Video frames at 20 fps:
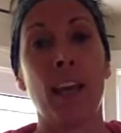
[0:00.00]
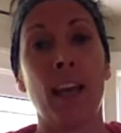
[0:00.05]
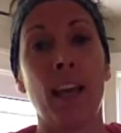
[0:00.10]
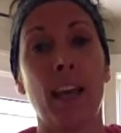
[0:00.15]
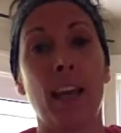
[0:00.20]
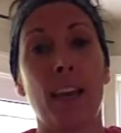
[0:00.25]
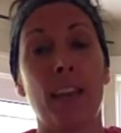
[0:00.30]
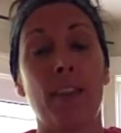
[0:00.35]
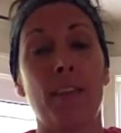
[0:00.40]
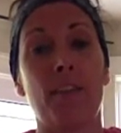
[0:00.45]

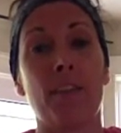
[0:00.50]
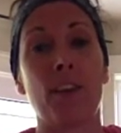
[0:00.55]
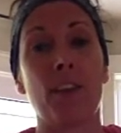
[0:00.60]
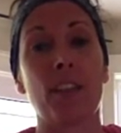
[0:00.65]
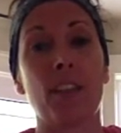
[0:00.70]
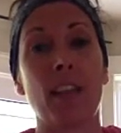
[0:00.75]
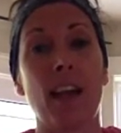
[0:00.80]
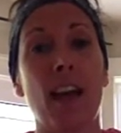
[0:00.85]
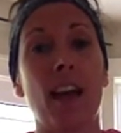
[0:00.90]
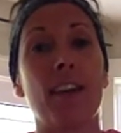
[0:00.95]
And the
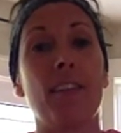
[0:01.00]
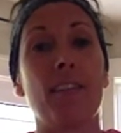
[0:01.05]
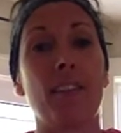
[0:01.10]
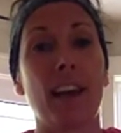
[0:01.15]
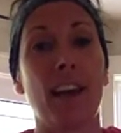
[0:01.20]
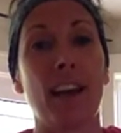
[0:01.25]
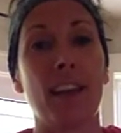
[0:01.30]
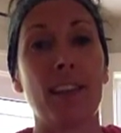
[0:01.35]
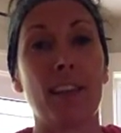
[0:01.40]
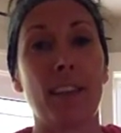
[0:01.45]
first line of
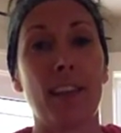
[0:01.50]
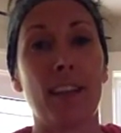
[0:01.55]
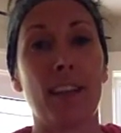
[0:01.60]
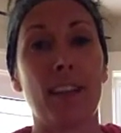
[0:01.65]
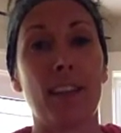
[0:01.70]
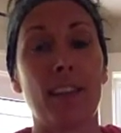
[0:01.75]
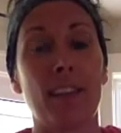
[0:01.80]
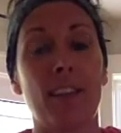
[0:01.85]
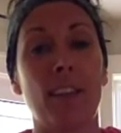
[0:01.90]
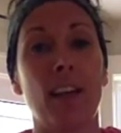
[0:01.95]
that
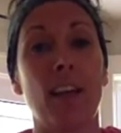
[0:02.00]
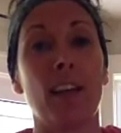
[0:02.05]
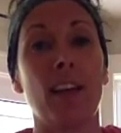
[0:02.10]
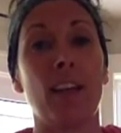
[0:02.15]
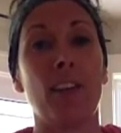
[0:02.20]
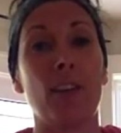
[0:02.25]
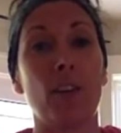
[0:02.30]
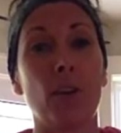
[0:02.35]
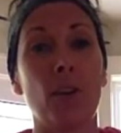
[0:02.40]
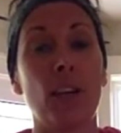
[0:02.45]
says,
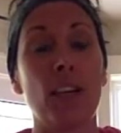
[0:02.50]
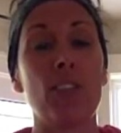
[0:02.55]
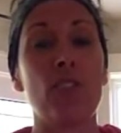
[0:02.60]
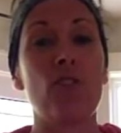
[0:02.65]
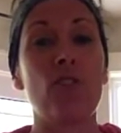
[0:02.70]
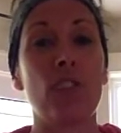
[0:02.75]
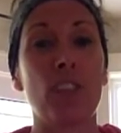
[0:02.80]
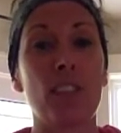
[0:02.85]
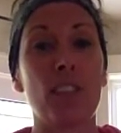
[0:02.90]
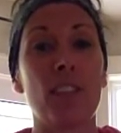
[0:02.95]

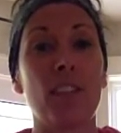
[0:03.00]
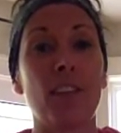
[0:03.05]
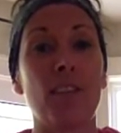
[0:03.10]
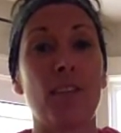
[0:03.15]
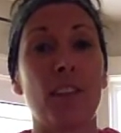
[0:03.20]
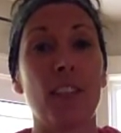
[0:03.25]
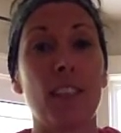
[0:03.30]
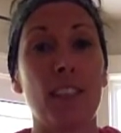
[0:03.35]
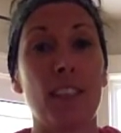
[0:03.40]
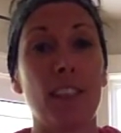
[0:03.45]
Yogas chitta
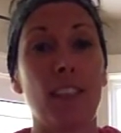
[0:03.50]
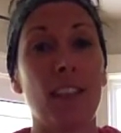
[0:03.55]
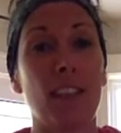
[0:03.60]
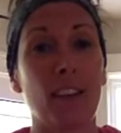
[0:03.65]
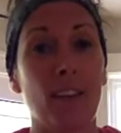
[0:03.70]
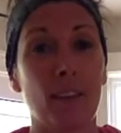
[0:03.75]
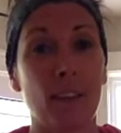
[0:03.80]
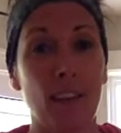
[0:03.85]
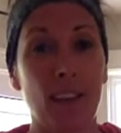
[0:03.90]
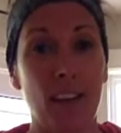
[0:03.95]
vritti
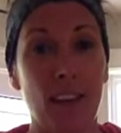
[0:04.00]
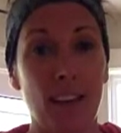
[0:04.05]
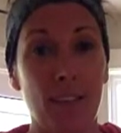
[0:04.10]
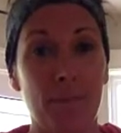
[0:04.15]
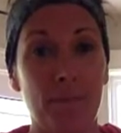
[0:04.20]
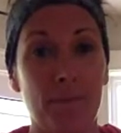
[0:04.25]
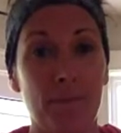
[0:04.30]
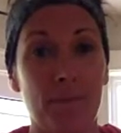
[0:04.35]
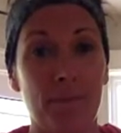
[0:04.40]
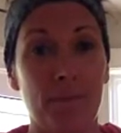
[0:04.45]
nirodha.
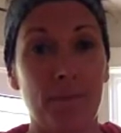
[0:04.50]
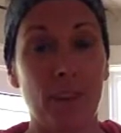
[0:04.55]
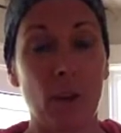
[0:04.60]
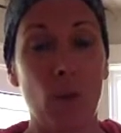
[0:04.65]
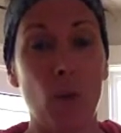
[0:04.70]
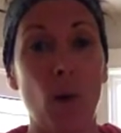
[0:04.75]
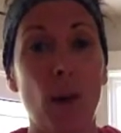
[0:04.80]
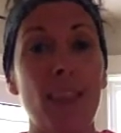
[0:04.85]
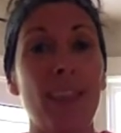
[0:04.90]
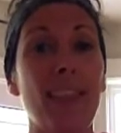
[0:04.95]

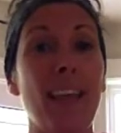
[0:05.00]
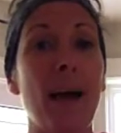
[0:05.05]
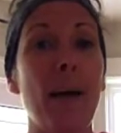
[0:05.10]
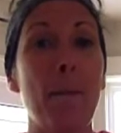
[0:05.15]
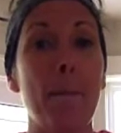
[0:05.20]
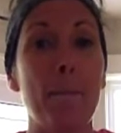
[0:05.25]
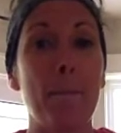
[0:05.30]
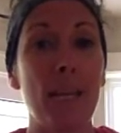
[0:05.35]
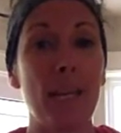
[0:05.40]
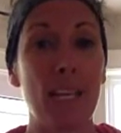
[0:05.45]
What
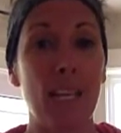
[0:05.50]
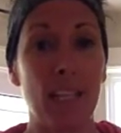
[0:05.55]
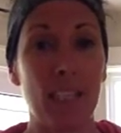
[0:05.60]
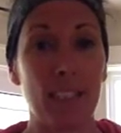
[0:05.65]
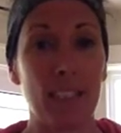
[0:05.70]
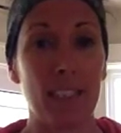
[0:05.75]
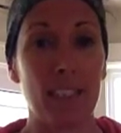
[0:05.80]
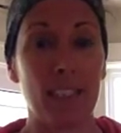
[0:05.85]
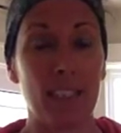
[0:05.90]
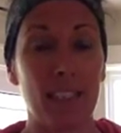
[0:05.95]
that
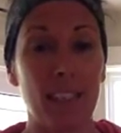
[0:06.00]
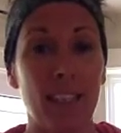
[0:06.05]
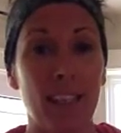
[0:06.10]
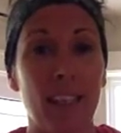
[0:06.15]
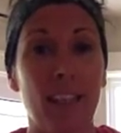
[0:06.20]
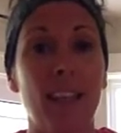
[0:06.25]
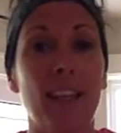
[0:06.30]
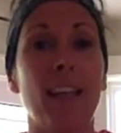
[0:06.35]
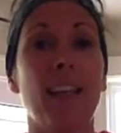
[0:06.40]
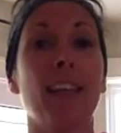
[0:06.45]
means
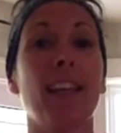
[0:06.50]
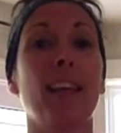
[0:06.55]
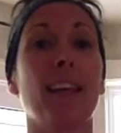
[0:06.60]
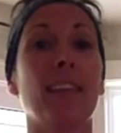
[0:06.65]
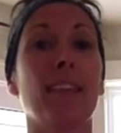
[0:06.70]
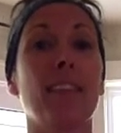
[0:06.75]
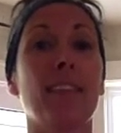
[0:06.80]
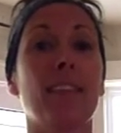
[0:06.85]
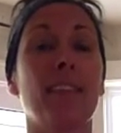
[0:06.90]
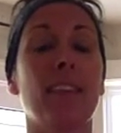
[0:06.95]

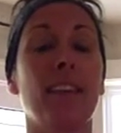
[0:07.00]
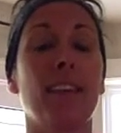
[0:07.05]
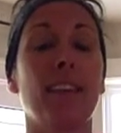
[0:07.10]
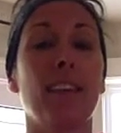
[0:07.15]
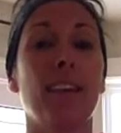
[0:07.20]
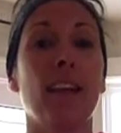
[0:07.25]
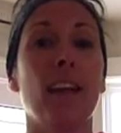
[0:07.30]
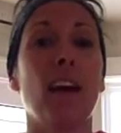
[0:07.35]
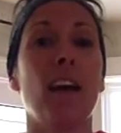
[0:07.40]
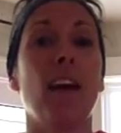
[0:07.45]
is,
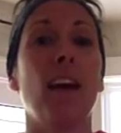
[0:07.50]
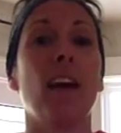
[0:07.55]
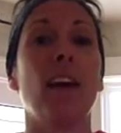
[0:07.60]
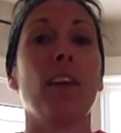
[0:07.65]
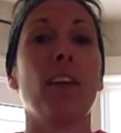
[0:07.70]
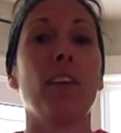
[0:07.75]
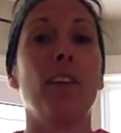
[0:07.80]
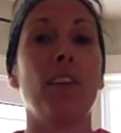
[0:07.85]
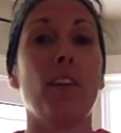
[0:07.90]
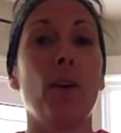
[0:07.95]

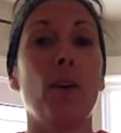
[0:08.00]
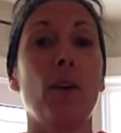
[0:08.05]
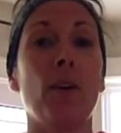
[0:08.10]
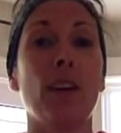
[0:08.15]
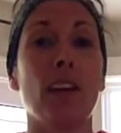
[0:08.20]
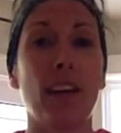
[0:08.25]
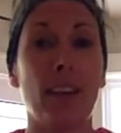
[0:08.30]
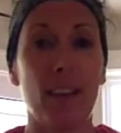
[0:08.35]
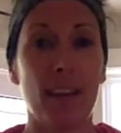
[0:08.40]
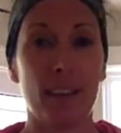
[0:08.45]

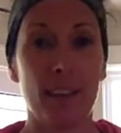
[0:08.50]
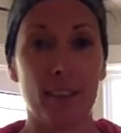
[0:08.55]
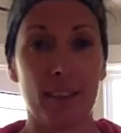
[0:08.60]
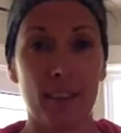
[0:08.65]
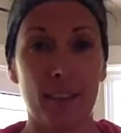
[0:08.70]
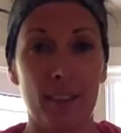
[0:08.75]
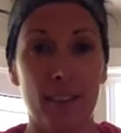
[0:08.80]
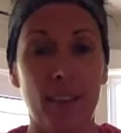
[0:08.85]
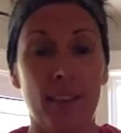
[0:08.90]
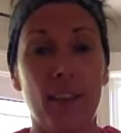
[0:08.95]
yoga
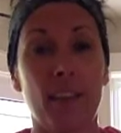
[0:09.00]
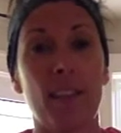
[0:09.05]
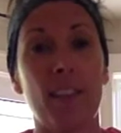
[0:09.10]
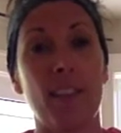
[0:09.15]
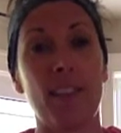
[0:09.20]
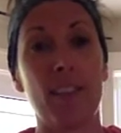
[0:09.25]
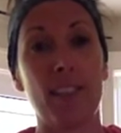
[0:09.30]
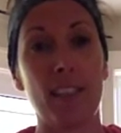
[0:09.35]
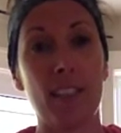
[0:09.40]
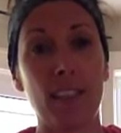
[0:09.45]
is
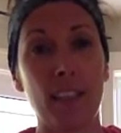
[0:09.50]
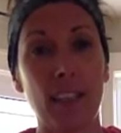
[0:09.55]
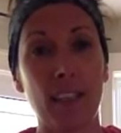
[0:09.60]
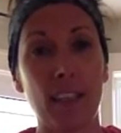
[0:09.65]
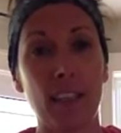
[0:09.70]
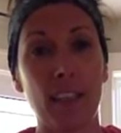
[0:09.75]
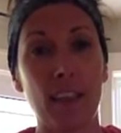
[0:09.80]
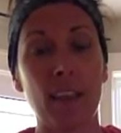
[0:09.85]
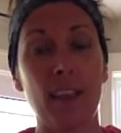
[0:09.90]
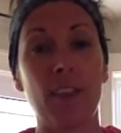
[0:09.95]

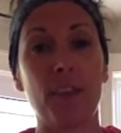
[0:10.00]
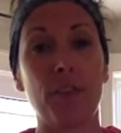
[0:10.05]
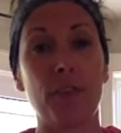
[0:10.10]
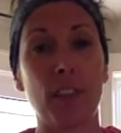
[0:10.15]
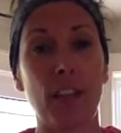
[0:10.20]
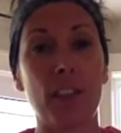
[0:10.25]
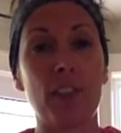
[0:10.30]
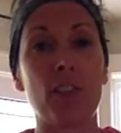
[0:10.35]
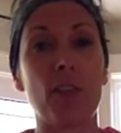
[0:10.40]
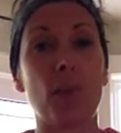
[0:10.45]
stilling the
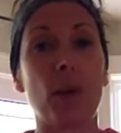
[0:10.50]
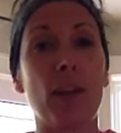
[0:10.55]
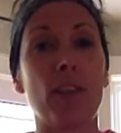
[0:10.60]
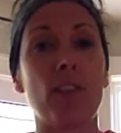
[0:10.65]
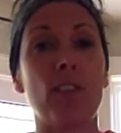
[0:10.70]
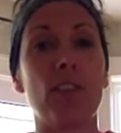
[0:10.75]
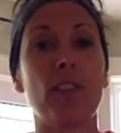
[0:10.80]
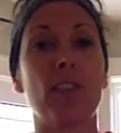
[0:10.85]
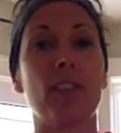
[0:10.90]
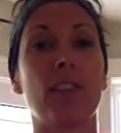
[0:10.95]

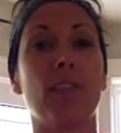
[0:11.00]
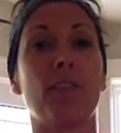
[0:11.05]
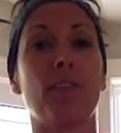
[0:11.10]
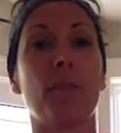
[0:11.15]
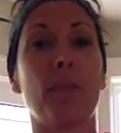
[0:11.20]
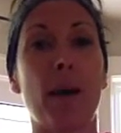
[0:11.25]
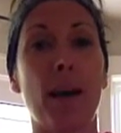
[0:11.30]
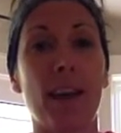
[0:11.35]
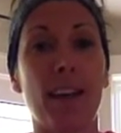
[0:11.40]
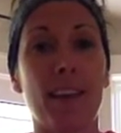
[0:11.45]
fluctuations of the
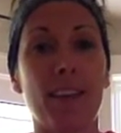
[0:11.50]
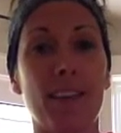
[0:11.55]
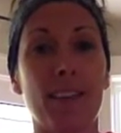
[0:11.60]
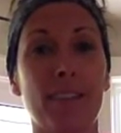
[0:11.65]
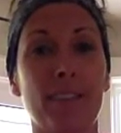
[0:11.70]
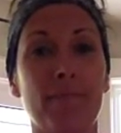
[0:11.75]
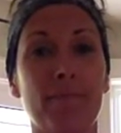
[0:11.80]
mind.